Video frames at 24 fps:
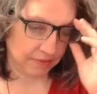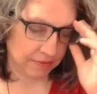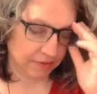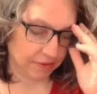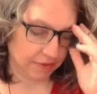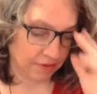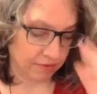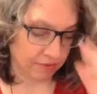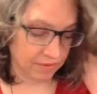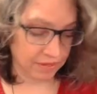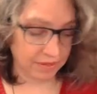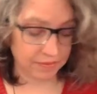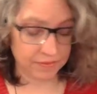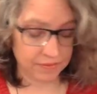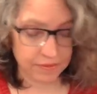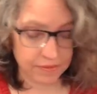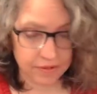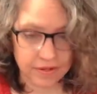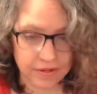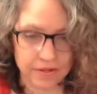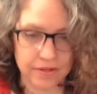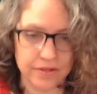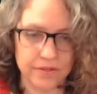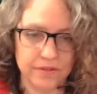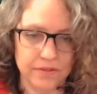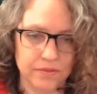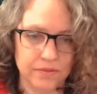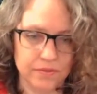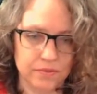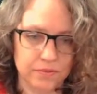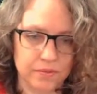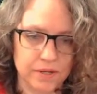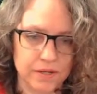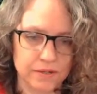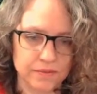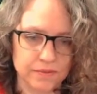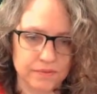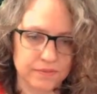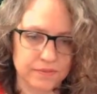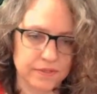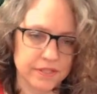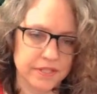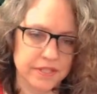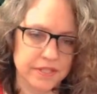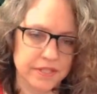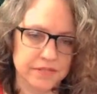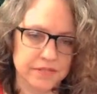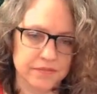the graveyard, 12 for
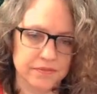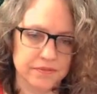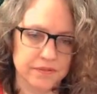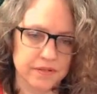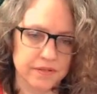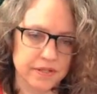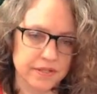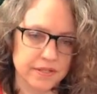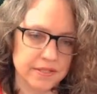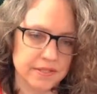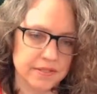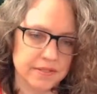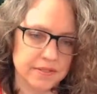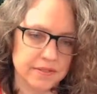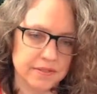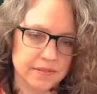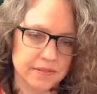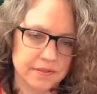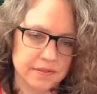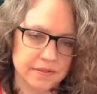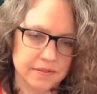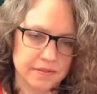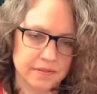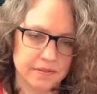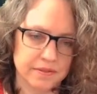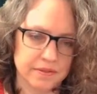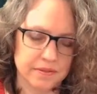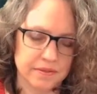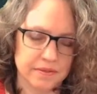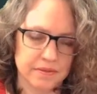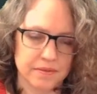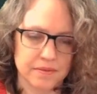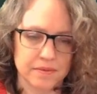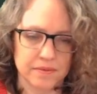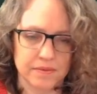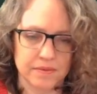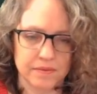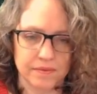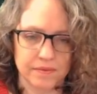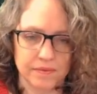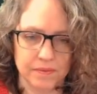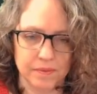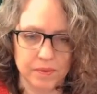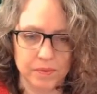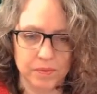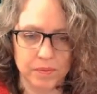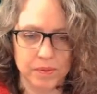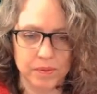each furnace.
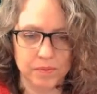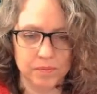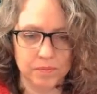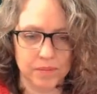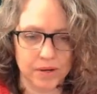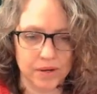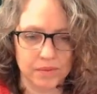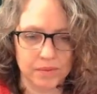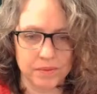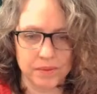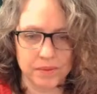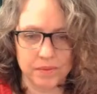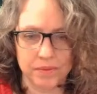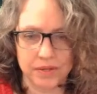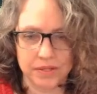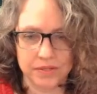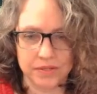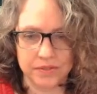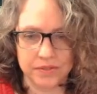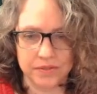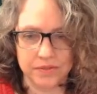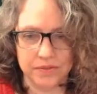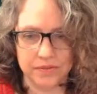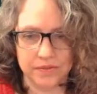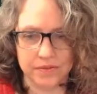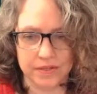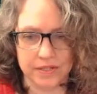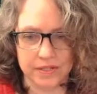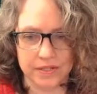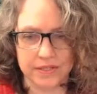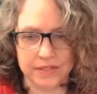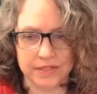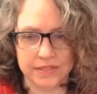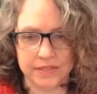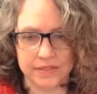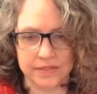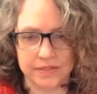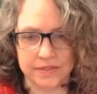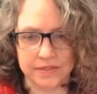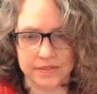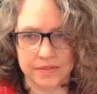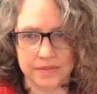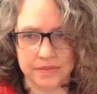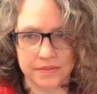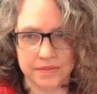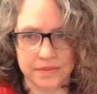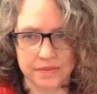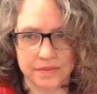And we probably want 2
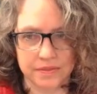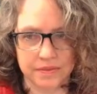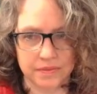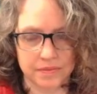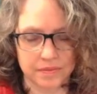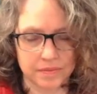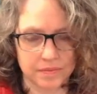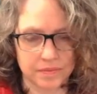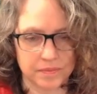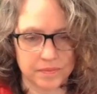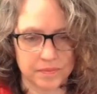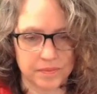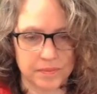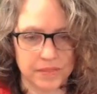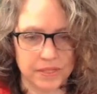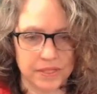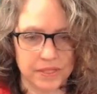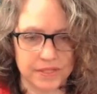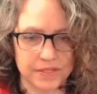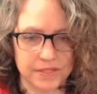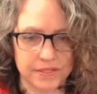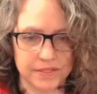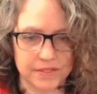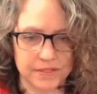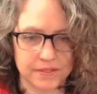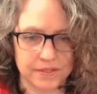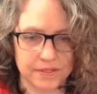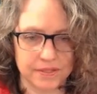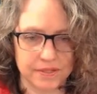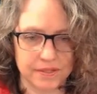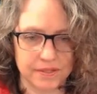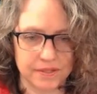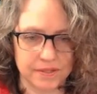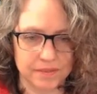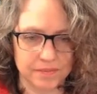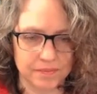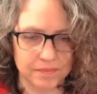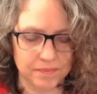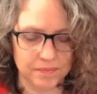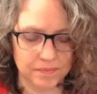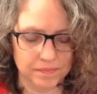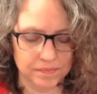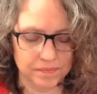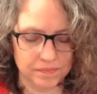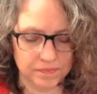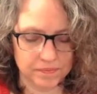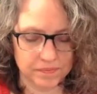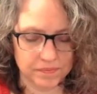furnaces plus
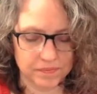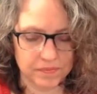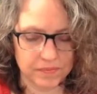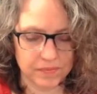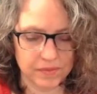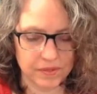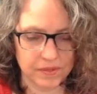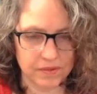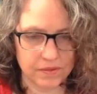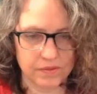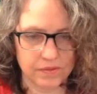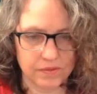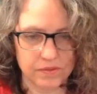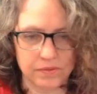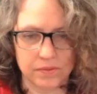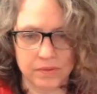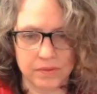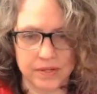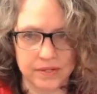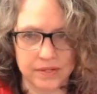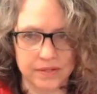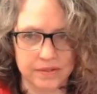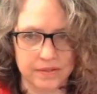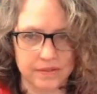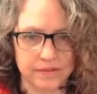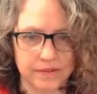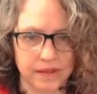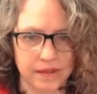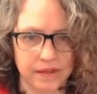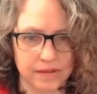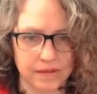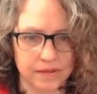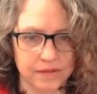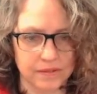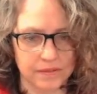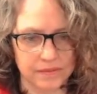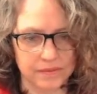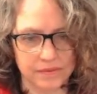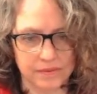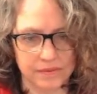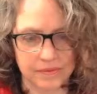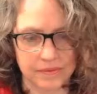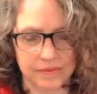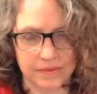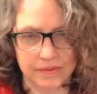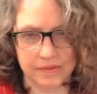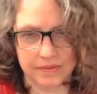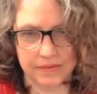20 to sell.
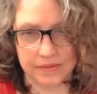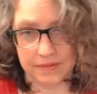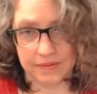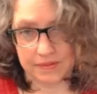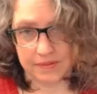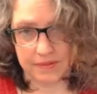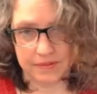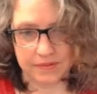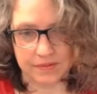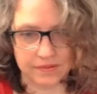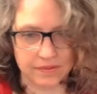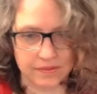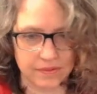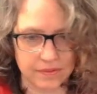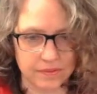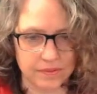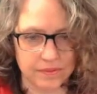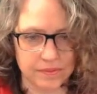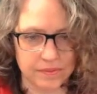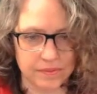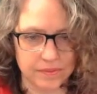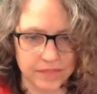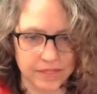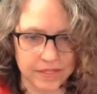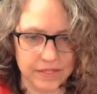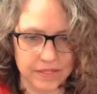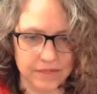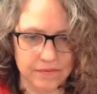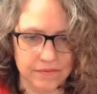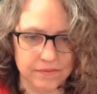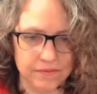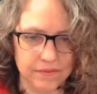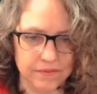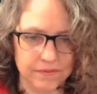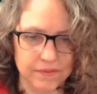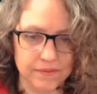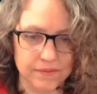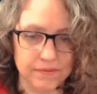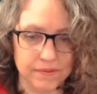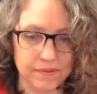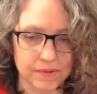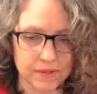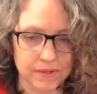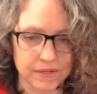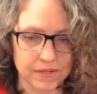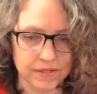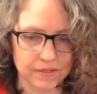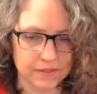So we need
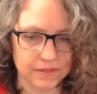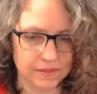54.